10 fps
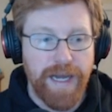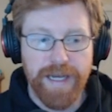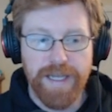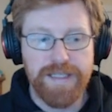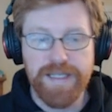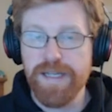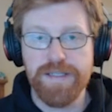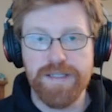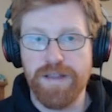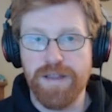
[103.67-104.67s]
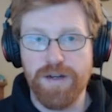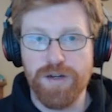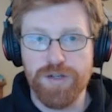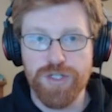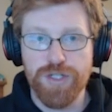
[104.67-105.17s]
And it says that there
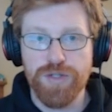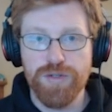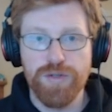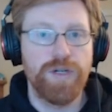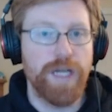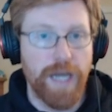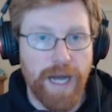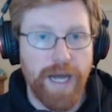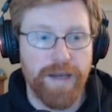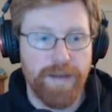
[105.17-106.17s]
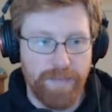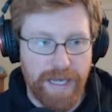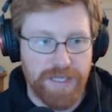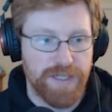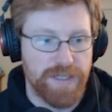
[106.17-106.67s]
are two
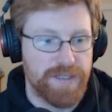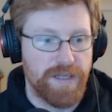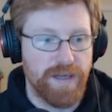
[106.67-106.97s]
non-matches.